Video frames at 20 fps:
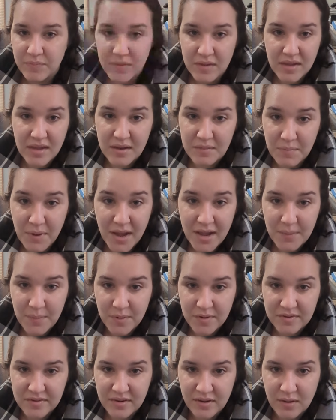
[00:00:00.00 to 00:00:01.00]
in my
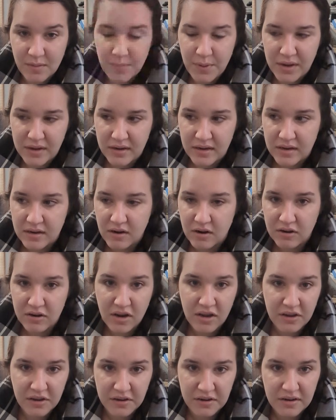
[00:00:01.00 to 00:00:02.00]
personal opinion, are
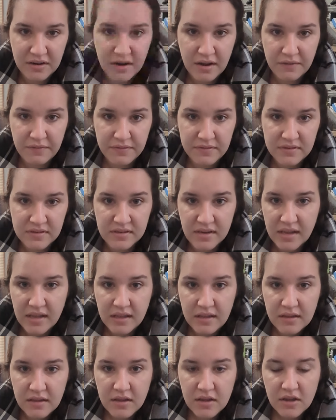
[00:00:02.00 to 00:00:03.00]
not good enough to
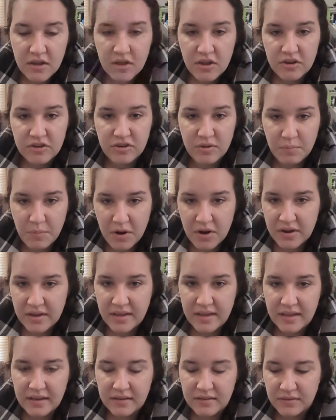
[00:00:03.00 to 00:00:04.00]
take to
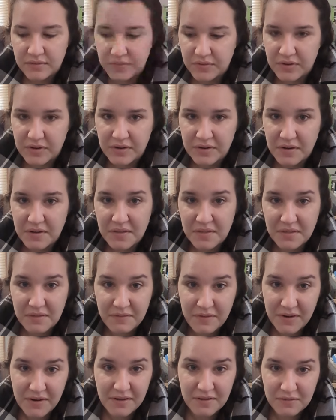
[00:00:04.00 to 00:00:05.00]
market for the
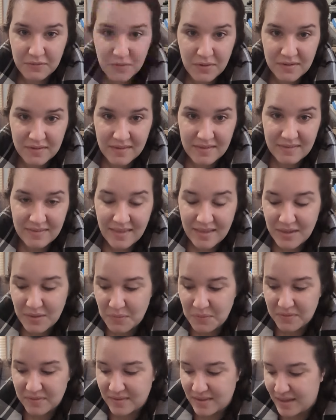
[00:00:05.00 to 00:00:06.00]
various reasons that you
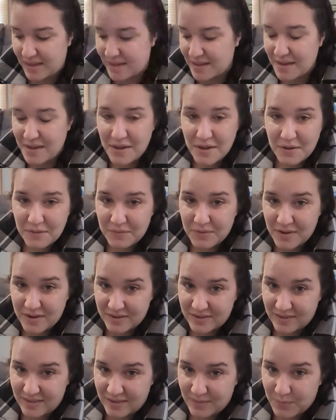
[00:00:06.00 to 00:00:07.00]
will see for each
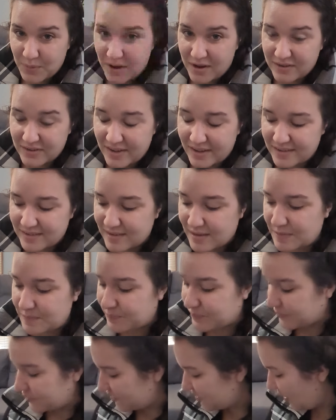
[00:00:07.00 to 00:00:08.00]
of these projects.
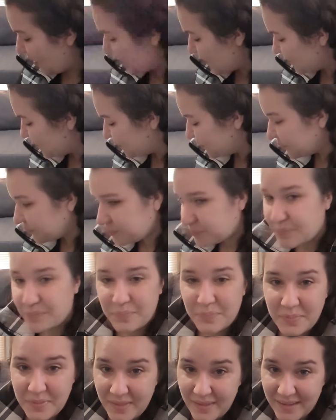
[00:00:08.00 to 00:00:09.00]
So
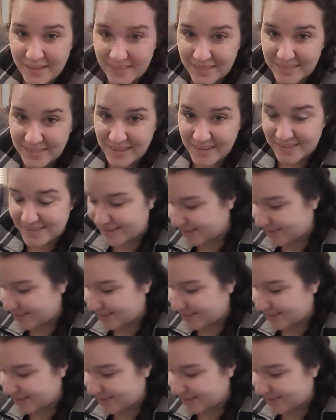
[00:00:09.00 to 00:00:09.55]
let's